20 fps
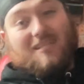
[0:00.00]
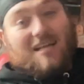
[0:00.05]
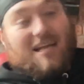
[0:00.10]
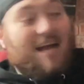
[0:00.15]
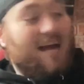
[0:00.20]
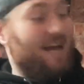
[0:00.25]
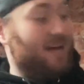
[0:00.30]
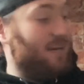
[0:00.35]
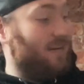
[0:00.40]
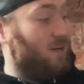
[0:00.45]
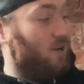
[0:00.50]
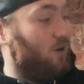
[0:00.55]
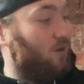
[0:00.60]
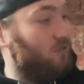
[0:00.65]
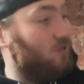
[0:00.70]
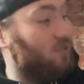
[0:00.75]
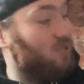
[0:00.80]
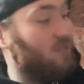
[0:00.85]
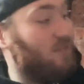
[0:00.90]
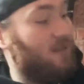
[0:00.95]
And
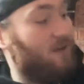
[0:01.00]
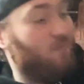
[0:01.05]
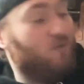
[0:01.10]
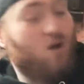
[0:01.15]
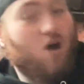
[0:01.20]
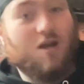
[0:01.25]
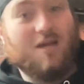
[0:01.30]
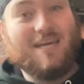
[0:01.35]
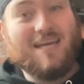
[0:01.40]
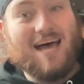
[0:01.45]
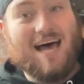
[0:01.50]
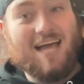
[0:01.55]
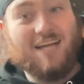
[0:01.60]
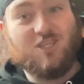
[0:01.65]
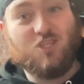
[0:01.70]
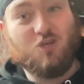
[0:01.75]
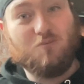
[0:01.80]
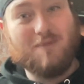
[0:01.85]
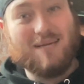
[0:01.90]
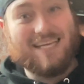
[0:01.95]
also, we've got
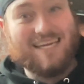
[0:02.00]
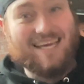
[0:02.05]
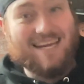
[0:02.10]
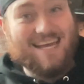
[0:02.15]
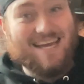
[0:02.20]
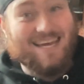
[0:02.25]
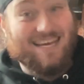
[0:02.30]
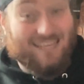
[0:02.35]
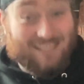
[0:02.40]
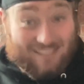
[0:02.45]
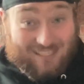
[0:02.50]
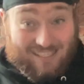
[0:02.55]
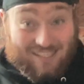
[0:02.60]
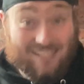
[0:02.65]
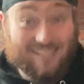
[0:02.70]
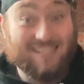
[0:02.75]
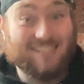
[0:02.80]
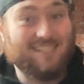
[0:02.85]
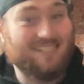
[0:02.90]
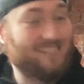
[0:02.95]
Nigel
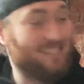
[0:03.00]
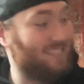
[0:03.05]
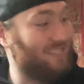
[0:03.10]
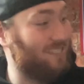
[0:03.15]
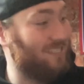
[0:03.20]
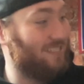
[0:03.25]
McGuinness.